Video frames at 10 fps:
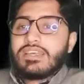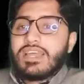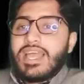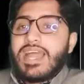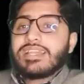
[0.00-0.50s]

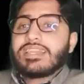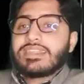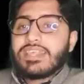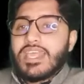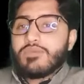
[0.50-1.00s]
and the
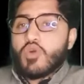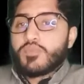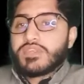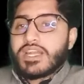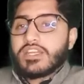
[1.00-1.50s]
same
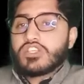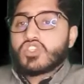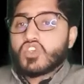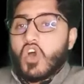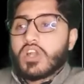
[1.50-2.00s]
object is
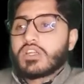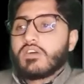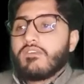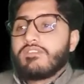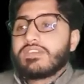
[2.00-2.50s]
shot
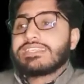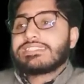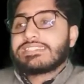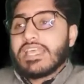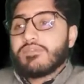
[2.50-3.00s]
with the
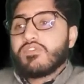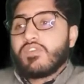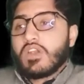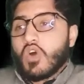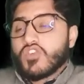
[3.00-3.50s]
same
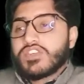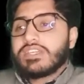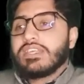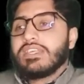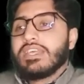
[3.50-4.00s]

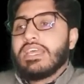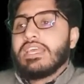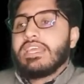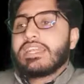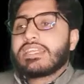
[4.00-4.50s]
velocity,
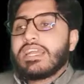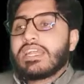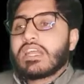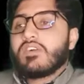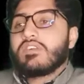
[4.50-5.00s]
it can
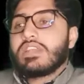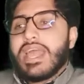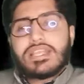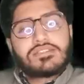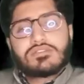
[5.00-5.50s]
travel
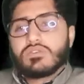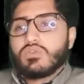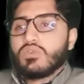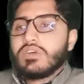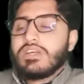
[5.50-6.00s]

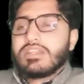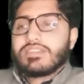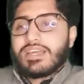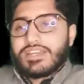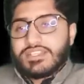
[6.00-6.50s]
x2.
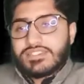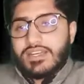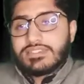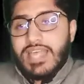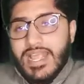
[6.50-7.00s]
The
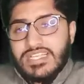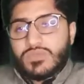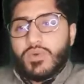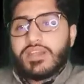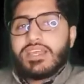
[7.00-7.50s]
distance
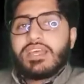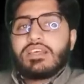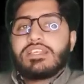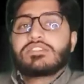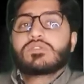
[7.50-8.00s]
x1
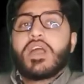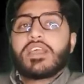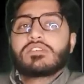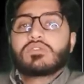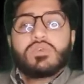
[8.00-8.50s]
is to
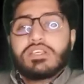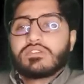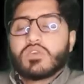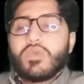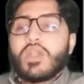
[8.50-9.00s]
x2
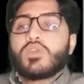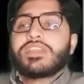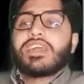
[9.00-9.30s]
is. So we have to take the